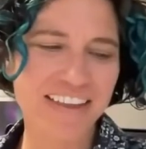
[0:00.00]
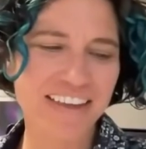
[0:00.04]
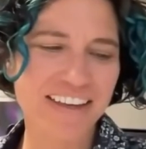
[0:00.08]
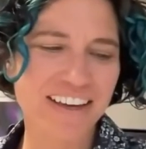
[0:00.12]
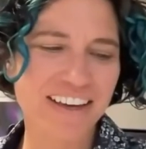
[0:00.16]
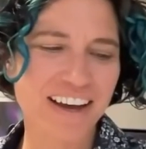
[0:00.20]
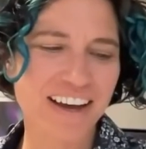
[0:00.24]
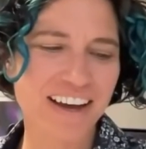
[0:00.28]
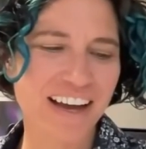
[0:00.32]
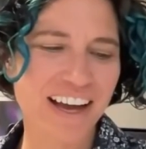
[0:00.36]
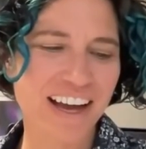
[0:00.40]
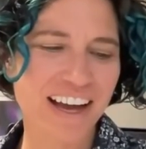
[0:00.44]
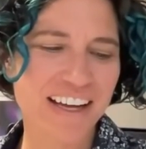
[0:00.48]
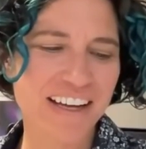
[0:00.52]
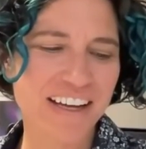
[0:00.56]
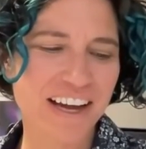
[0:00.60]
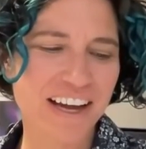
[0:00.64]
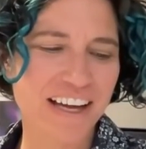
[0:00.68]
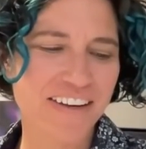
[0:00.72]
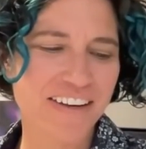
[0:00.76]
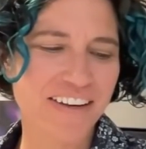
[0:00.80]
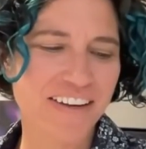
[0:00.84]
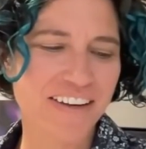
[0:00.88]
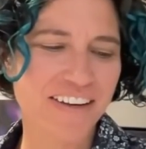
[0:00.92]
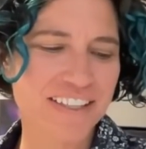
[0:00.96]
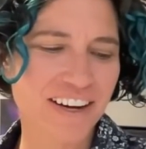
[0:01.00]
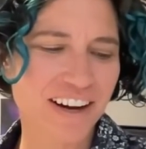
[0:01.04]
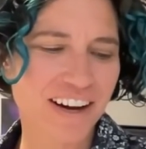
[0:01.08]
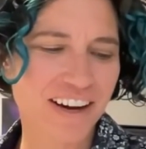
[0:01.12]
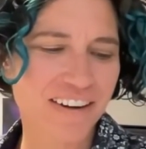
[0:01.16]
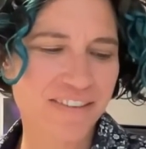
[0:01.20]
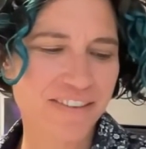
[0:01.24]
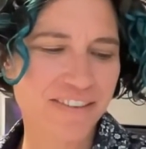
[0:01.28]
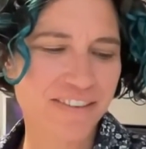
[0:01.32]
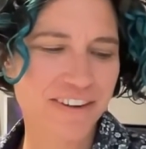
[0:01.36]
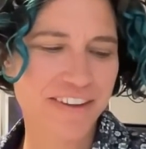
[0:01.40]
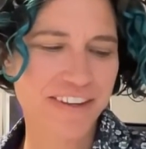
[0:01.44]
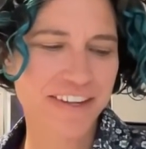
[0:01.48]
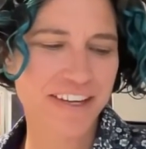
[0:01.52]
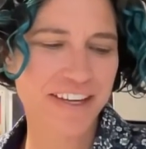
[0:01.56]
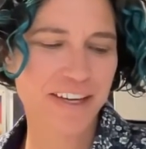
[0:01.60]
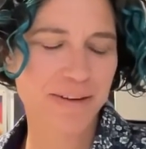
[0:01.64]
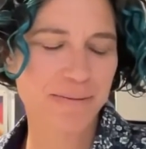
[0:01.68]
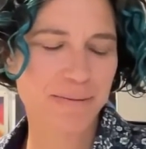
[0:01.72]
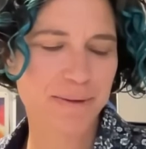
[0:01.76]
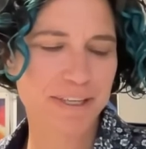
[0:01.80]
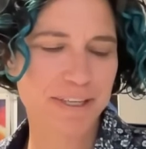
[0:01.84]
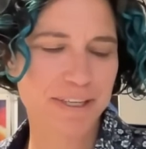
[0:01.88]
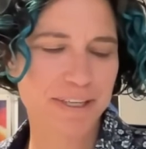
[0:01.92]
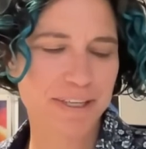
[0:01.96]
think I'd like to offer the
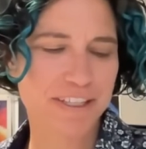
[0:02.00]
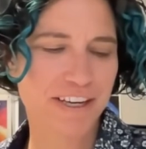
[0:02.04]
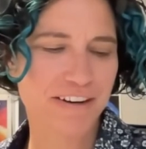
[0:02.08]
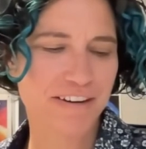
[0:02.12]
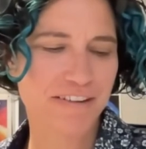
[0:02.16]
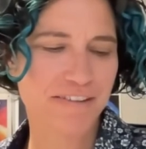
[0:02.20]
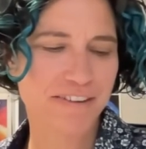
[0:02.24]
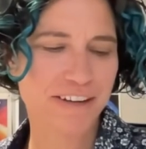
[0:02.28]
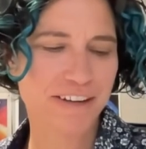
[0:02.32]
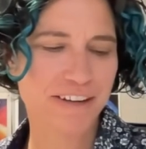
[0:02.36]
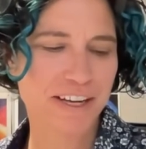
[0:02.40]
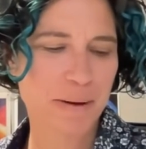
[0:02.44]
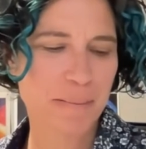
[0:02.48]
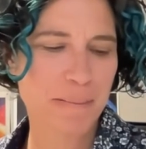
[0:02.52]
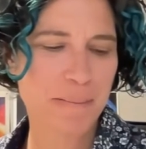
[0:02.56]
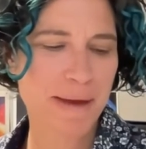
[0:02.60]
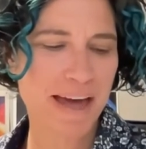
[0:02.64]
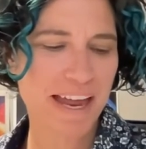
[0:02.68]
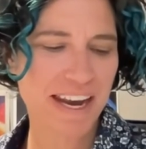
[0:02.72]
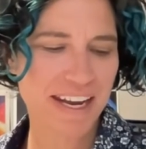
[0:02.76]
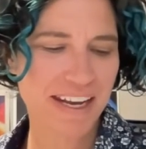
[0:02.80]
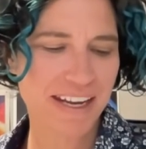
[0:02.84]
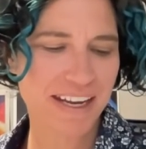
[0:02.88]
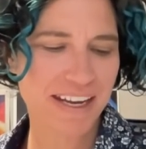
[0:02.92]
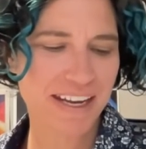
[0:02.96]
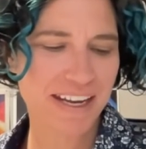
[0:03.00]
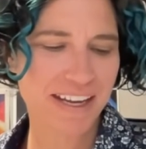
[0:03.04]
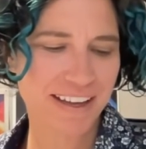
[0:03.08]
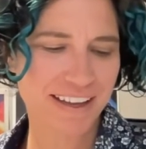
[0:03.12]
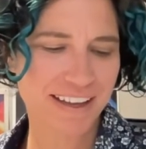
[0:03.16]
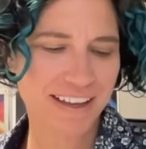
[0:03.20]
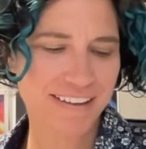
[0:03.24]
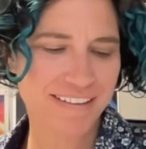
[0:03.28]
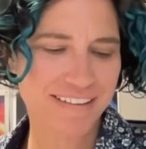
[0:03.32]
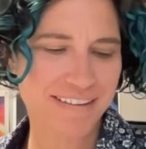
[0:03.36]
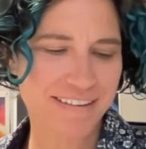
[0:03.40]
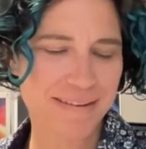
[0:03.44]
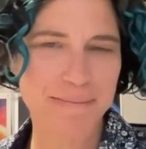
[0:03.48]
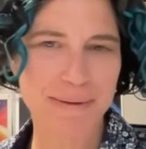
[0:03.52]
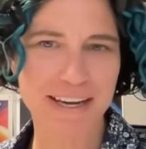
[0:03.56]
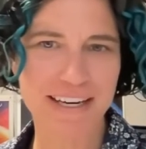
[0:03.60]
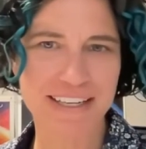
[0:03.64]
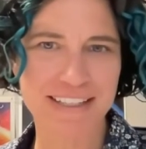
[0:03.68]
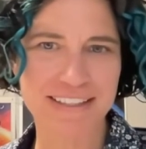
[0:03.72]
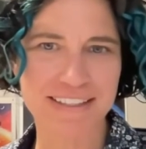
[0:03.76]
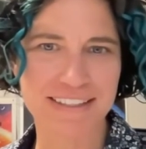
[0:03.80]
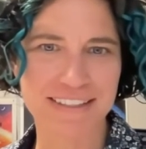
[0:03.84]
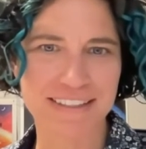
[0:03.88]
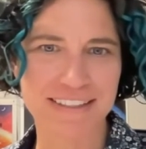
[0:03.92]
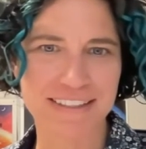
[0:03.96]
image of an emetic as a
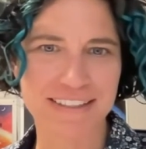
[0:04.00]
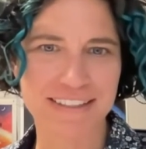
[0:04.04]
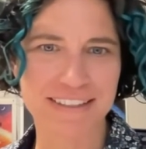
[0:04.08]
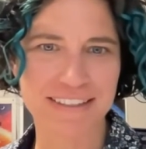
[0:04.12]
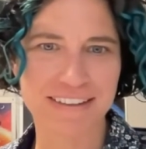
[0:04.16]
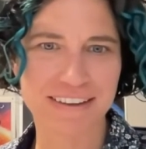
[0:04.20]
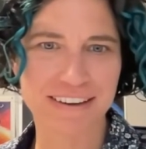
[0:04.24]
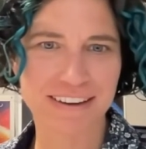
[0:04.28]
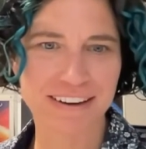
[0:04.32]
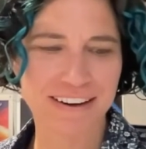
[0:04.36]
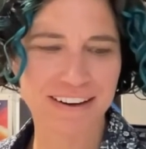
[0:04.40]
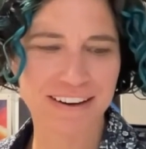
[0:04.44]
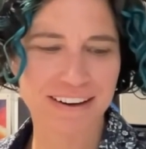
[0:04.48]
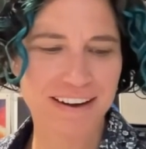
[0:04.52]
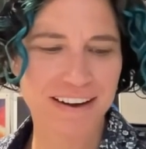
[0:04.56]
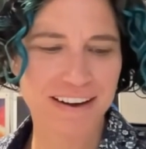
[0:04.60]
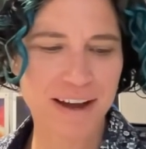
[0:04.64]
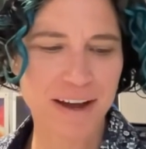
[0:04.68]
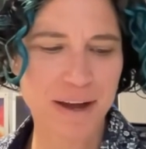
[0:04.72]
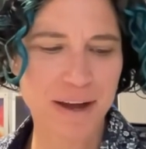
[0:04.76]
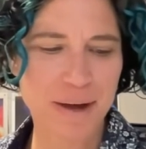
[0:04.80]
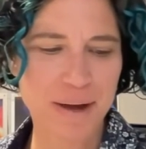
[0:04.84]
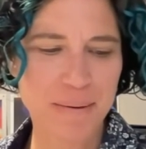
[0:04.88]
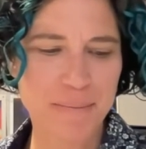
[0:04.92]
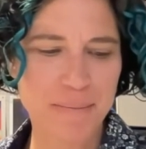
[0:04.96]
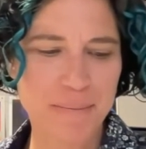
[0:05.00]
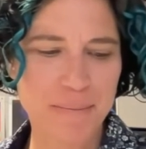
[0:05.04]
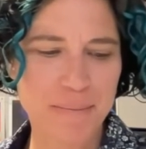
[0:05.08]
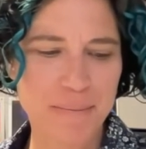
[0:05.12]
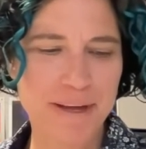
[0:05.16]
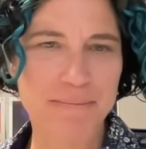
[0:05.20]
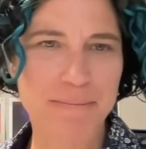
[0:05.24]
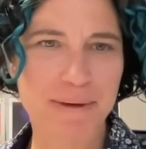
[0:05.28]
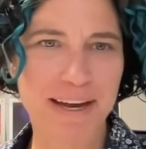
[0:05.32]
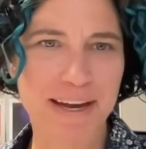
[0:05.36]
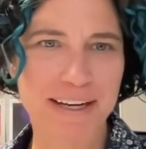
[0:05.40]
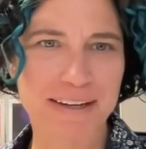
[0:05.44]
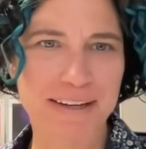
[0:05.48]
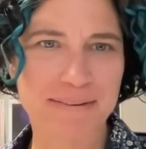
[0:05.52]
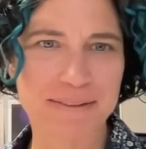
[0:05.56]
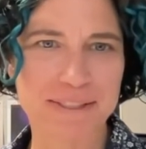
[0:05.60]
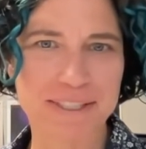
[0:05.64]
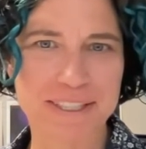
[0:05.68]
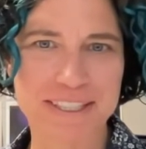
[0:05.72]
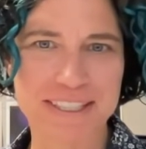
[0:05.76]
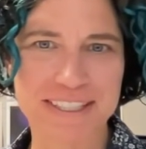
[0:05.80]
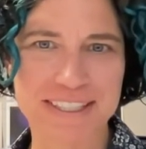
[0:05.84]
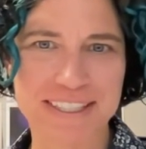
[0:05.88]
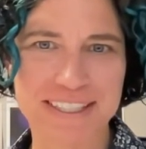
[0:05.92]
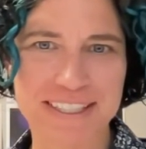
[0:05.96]
medicine, an emetic,
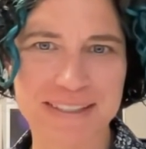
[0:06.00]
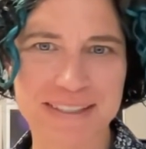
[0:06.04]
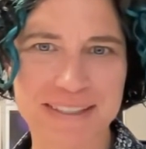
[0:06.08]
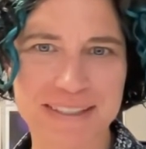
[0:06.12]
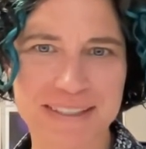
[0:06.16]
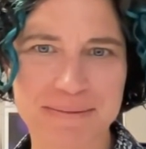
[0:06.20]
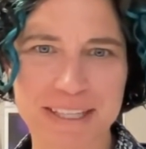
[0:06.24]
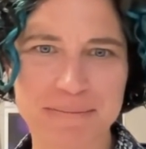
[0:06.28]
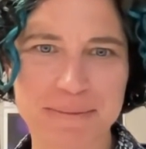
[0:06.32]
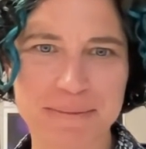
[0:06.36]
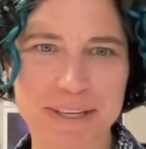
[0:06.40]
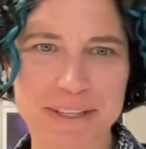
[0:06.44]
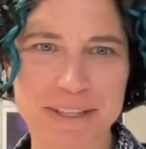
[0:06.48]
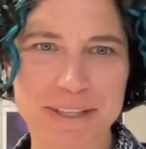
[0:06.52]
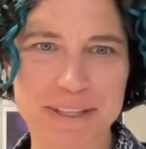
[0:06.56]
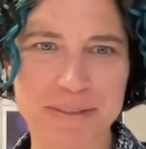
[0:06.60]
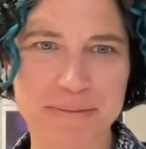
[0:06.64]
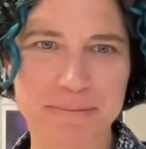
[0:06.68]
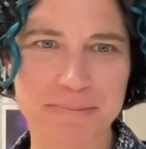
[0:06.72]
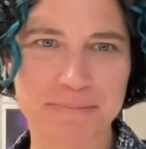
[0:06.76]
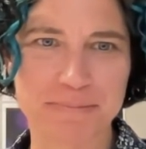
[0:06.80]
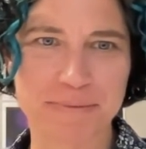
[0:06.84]
which is to say something that makes you